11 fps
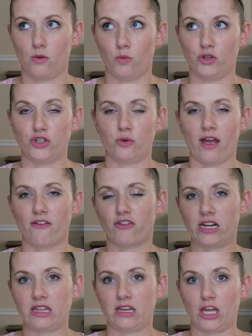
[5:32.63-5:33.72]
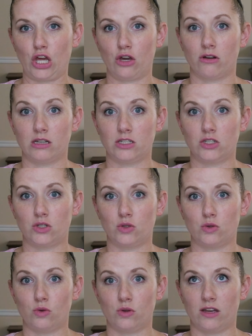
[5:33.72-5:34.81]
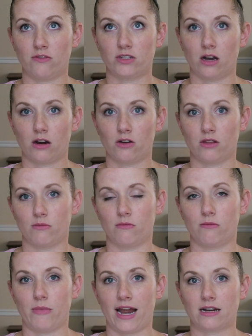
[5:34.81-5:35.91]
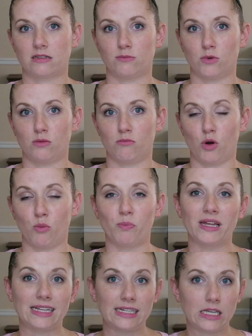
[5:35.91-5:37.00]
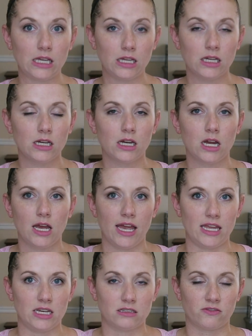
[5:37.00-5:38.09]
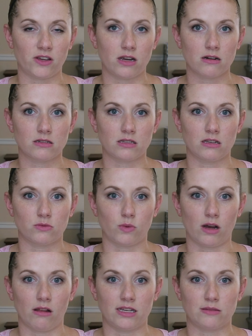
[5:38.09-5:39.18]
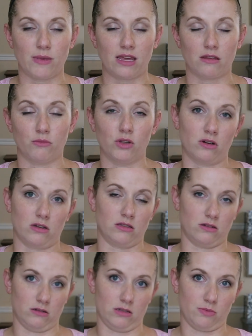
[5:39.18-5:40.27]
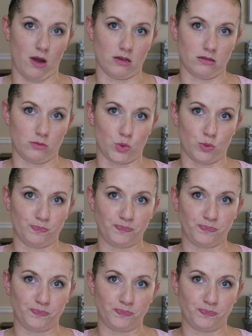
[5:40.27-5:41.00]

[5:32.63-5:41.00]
would do everything he could to give Tucker the maximum mobility in his fingers, as well as make them look as good as possible.